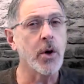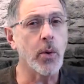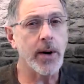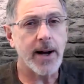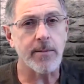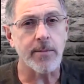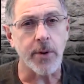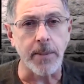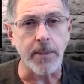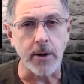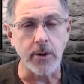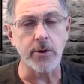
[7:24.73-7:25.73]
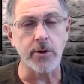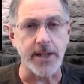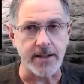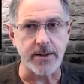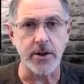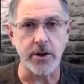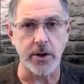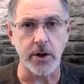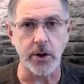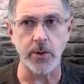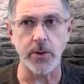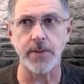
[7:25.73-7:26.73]
what I'm proposing to
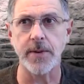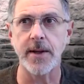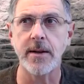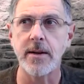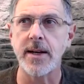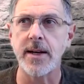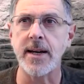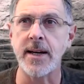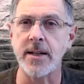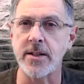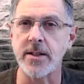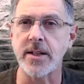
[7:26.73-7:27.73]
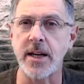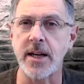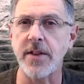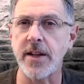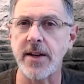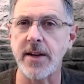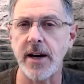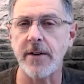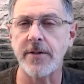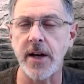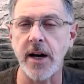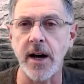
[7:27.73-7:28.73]
you is give the
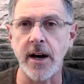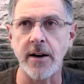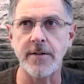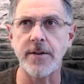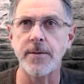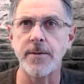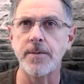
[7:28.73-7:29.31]
gift of